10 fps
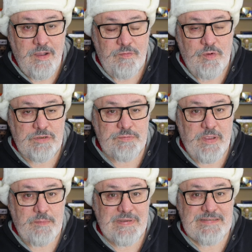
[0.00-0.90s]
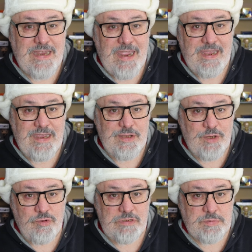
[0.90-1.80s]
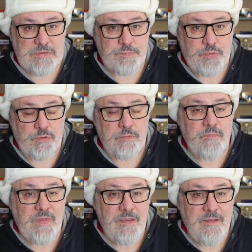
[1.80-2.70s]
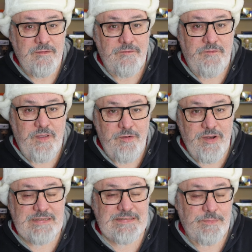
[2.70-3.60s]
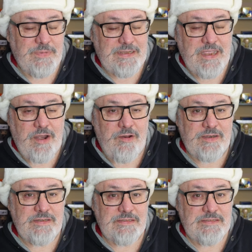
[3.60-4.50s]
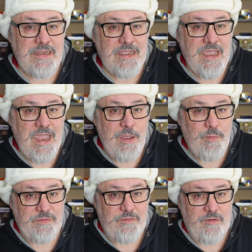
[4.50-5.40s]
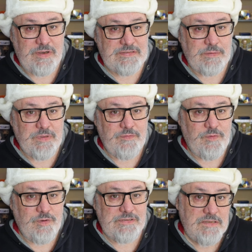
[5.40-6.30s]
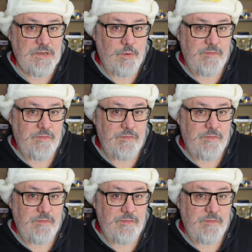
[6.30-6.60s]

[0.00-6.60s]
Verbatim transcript: of course, being Mr. Hankey the Christmas Poo. Very similar characters and with very similar voice. So